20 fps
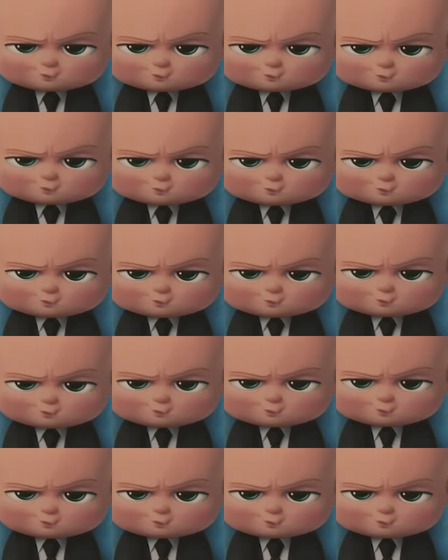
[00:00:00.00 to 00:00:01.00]

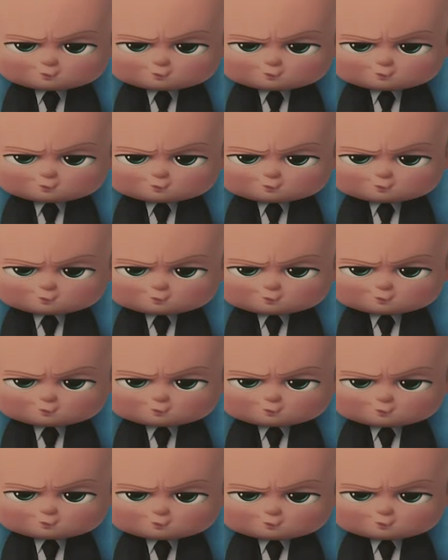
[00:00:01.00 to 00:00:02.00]

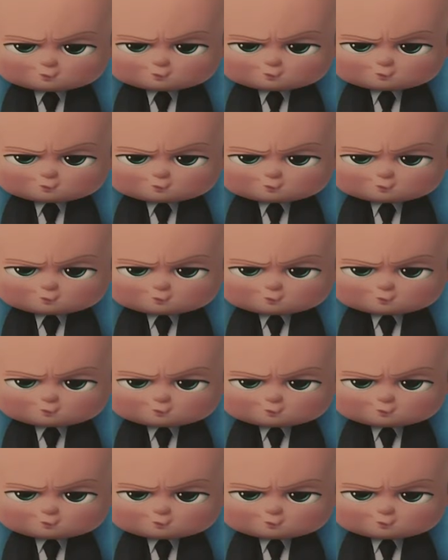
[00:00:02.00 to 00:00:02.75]
(not speaking)